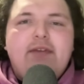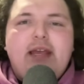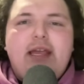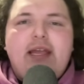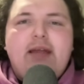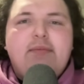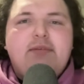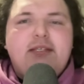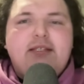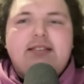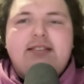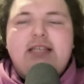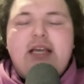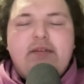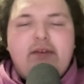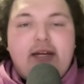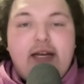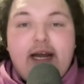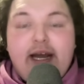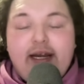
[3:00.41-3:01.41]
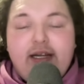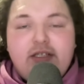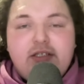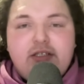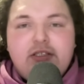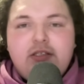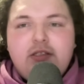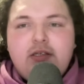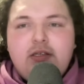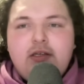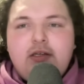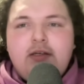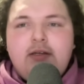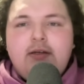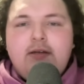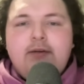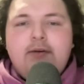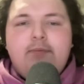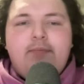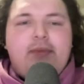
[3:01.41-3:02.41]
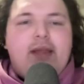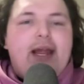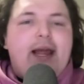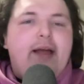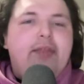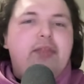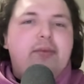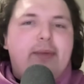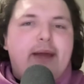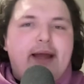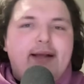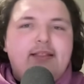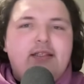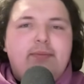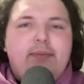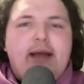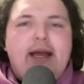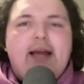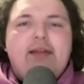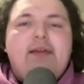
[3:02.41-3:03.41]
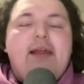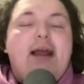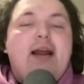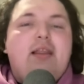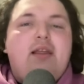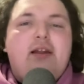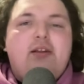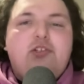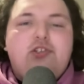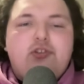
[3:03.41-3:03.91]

games and 7 nights. They had the back-to-back. They had a lot of